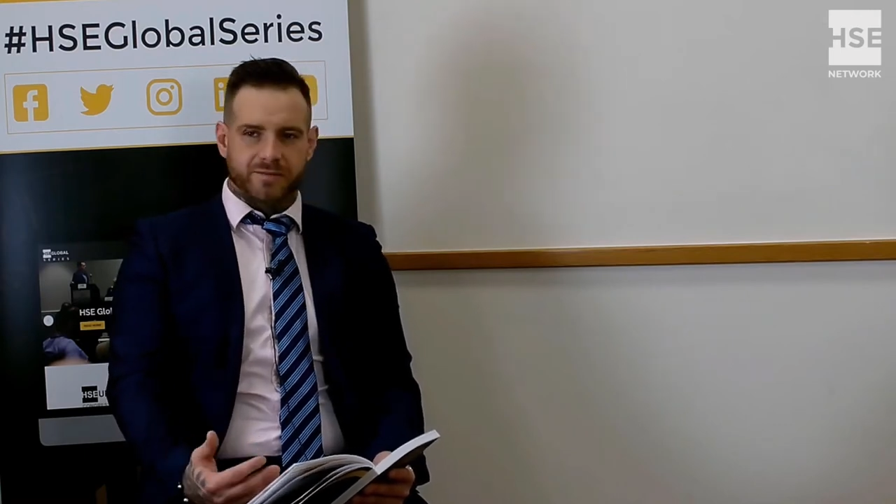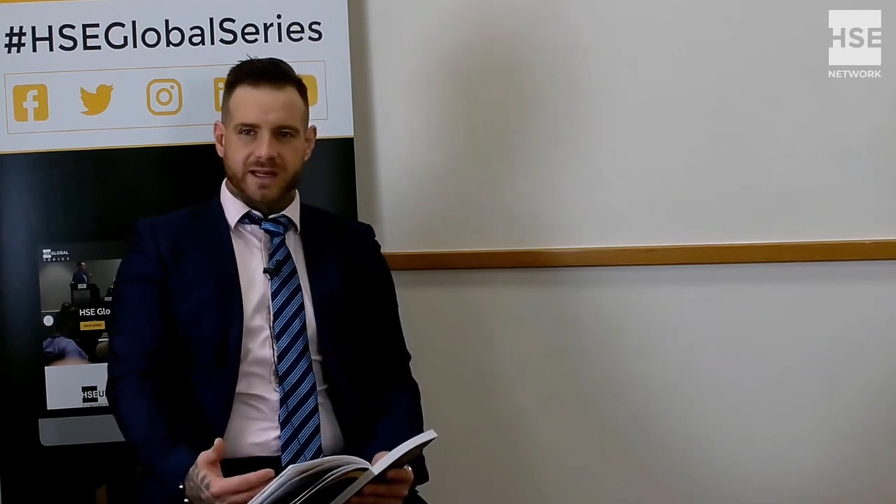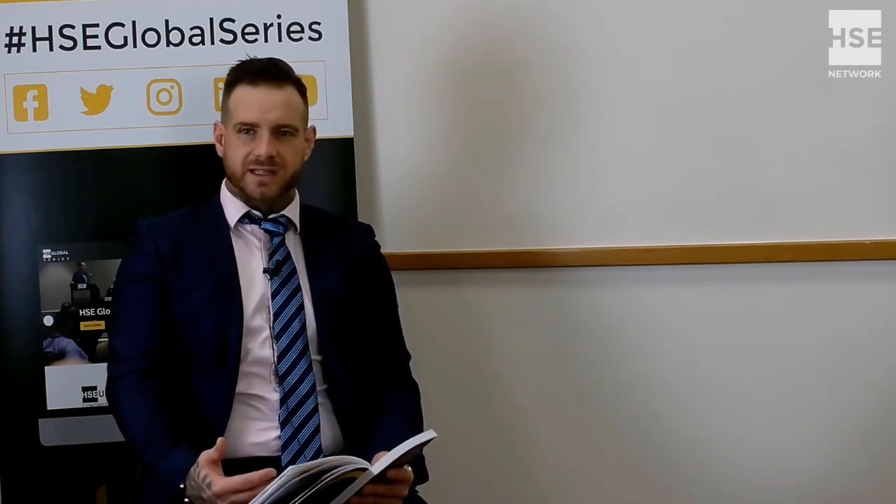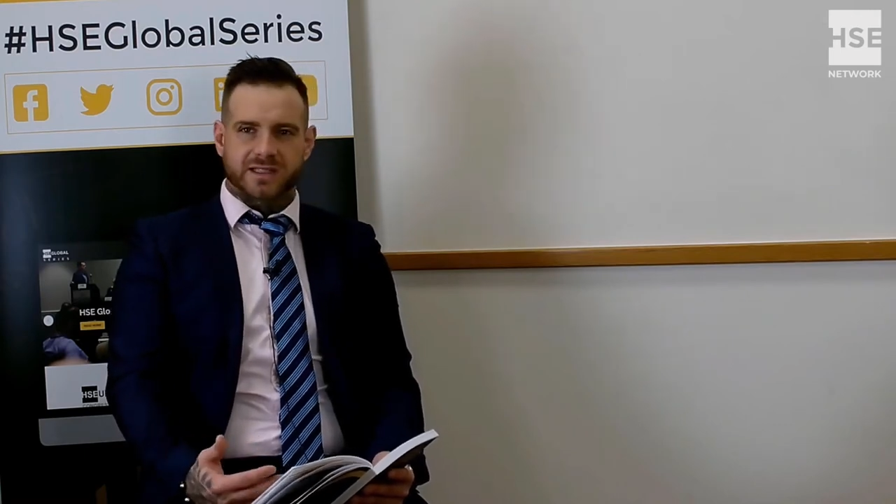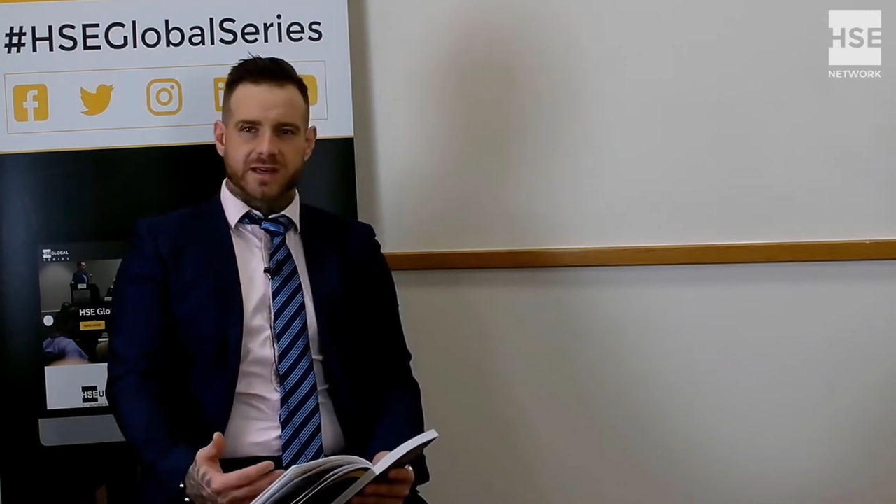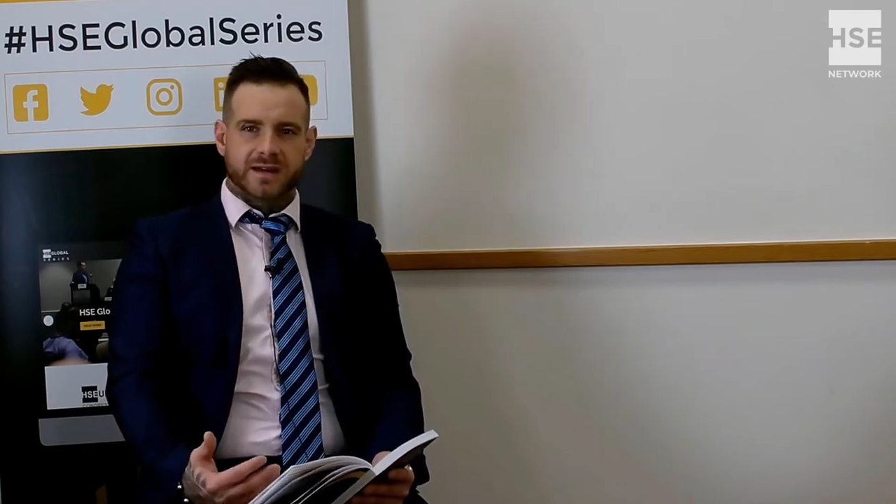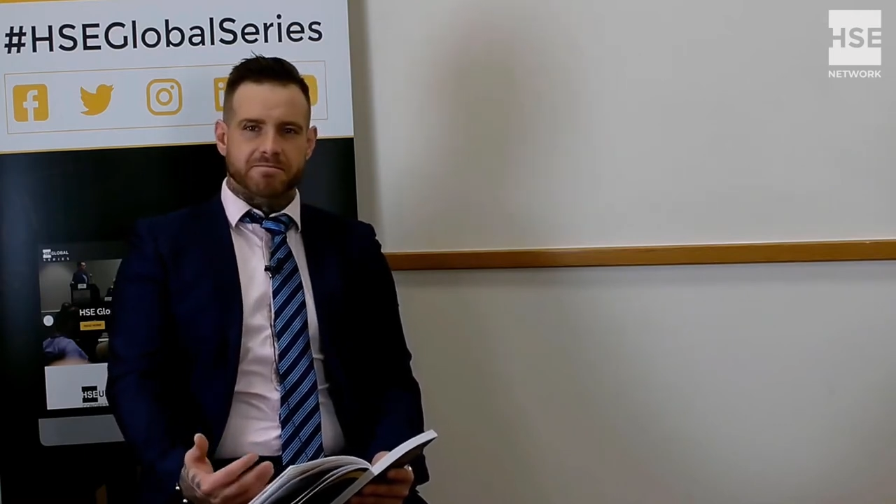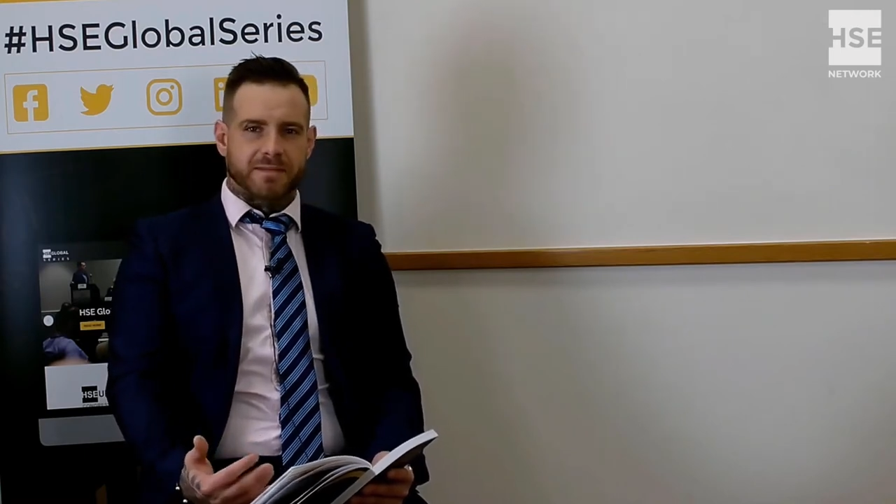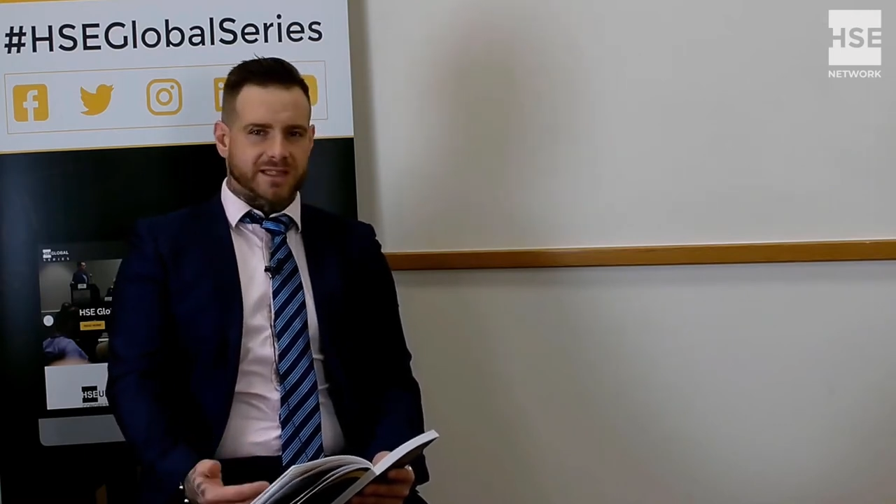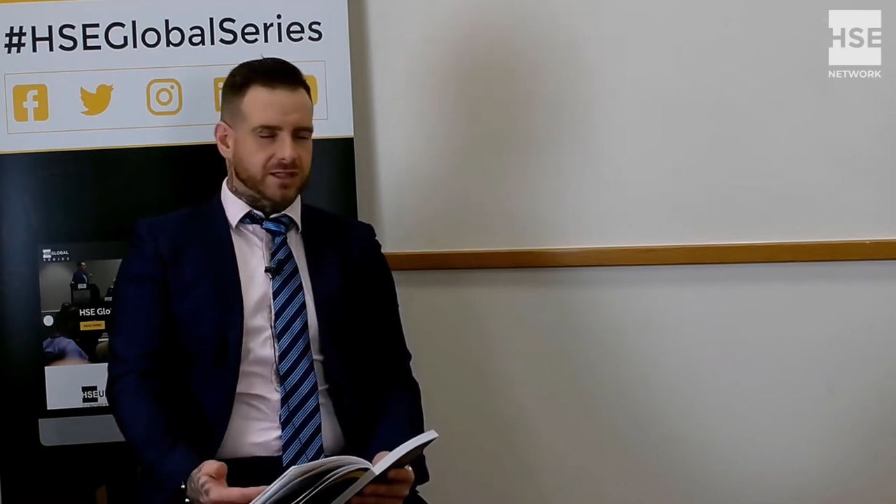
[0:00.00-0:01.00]
mixed
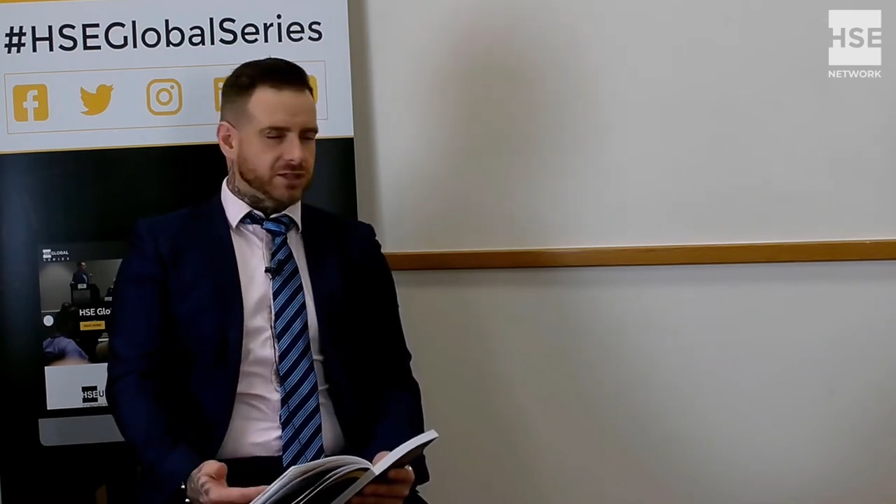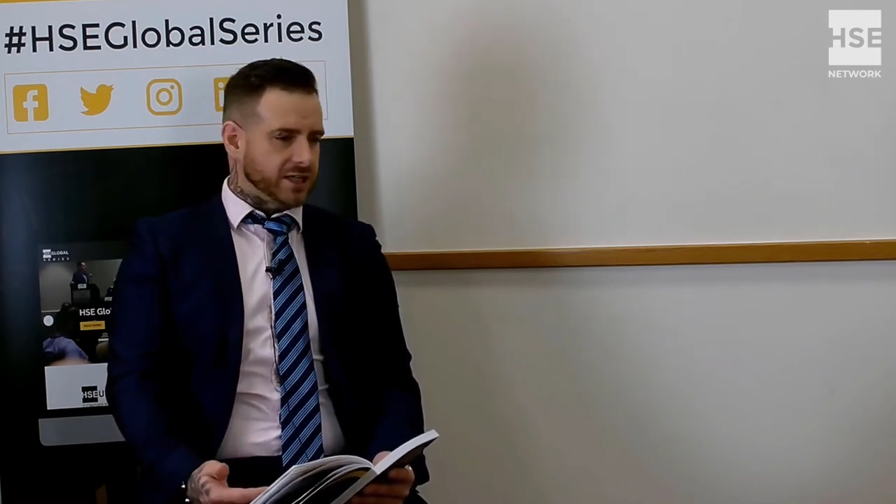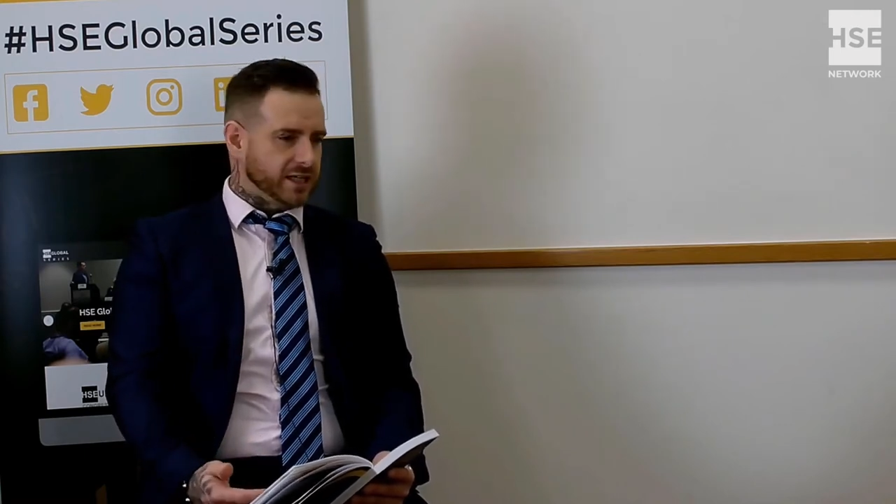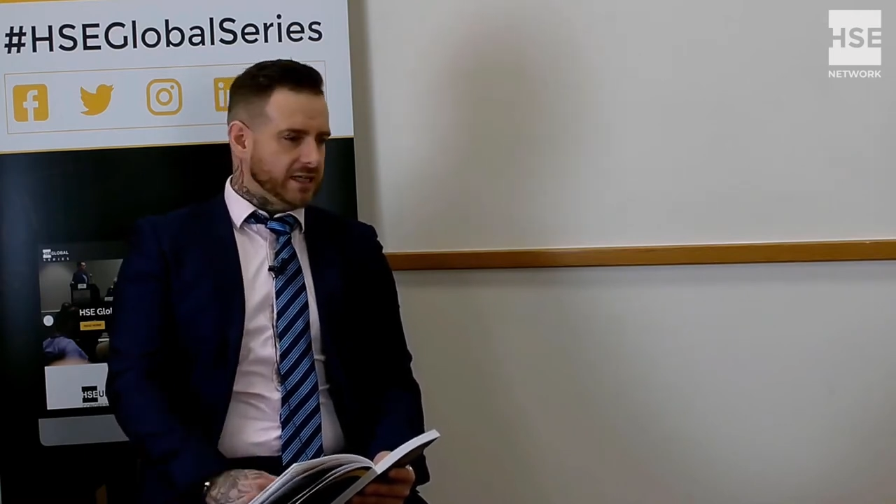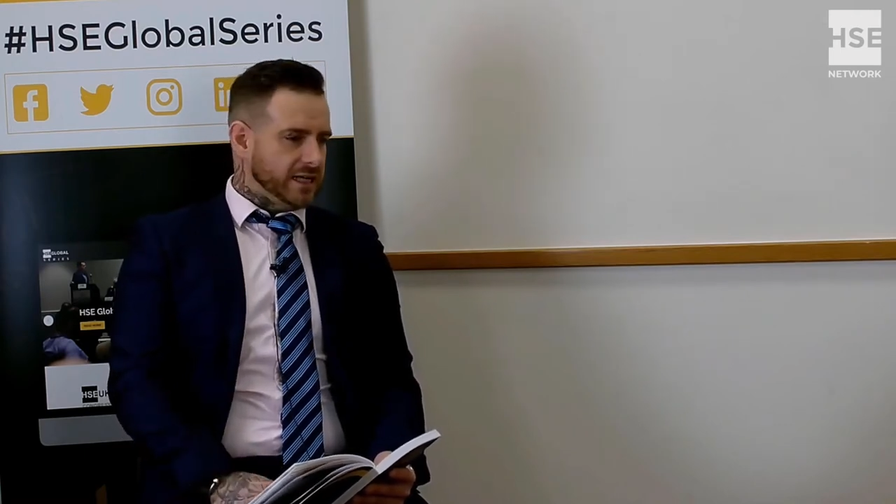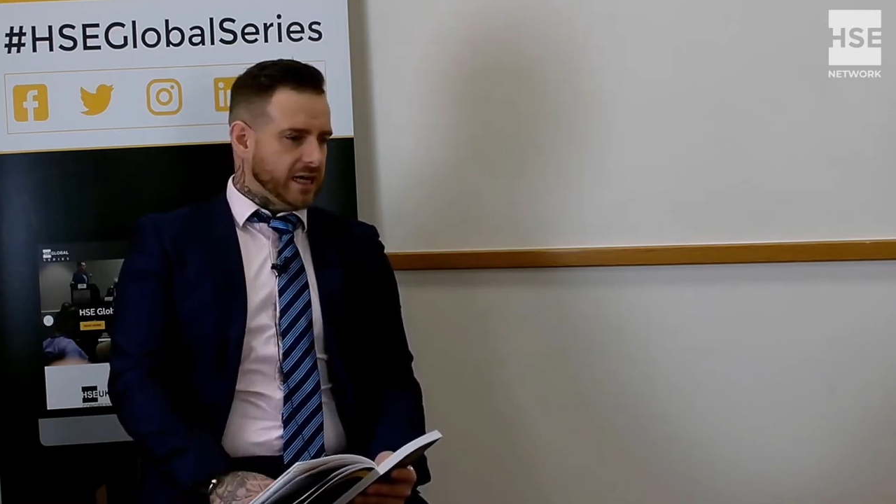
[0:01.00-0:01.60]
messaging,